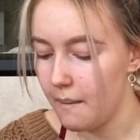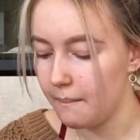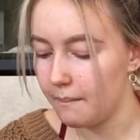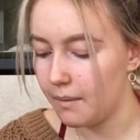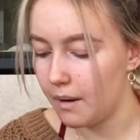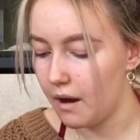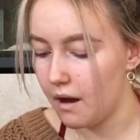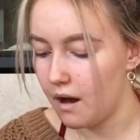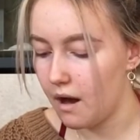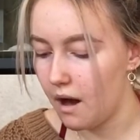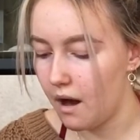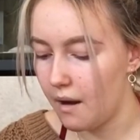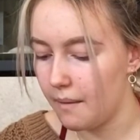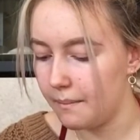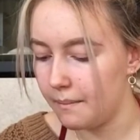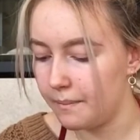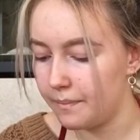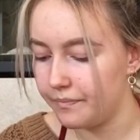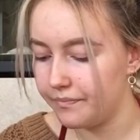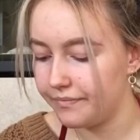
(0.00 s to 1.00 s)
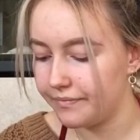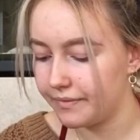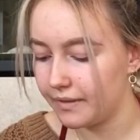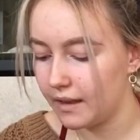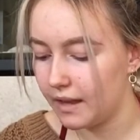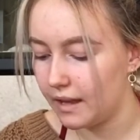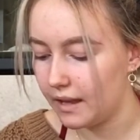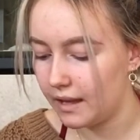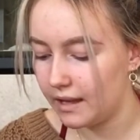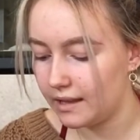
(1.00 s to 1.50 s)
but um,
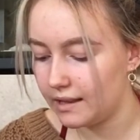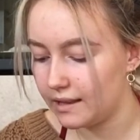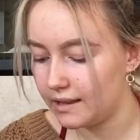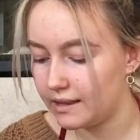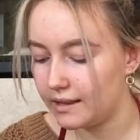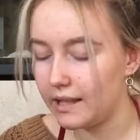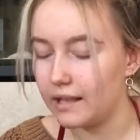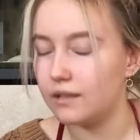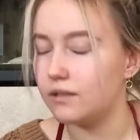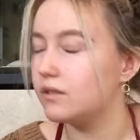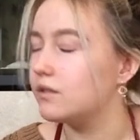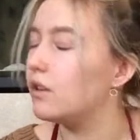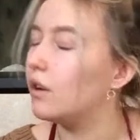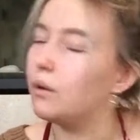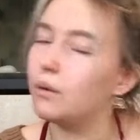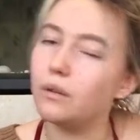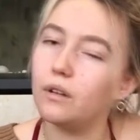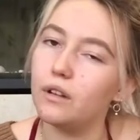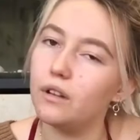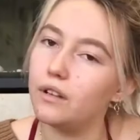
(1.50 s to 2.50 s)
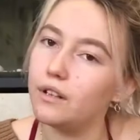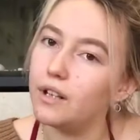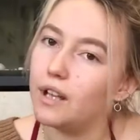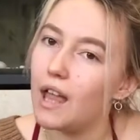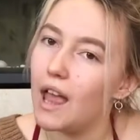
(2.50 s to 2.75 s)
it is so good.